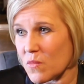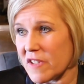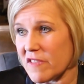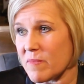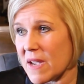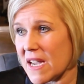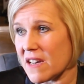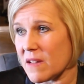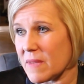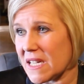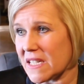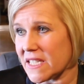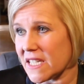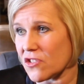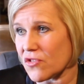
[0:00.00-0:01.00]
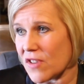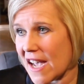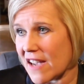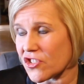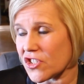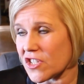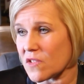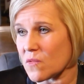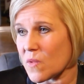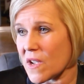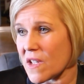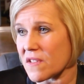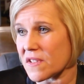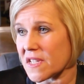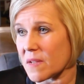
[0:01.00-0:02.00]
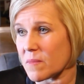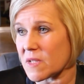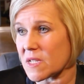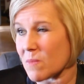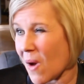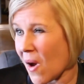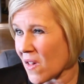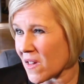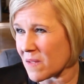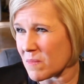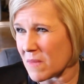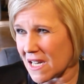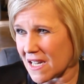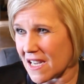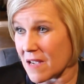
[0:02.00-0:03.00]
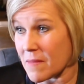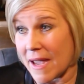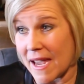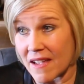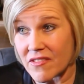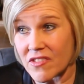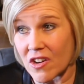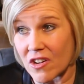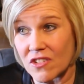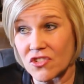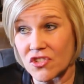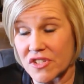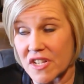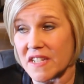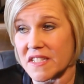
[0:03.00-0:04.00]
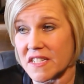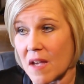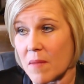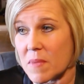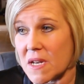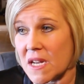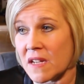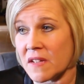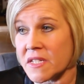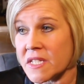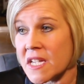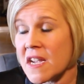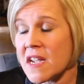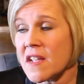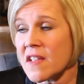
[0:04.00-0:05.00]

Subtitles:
We've made amazing traction with some small and medium and large size companies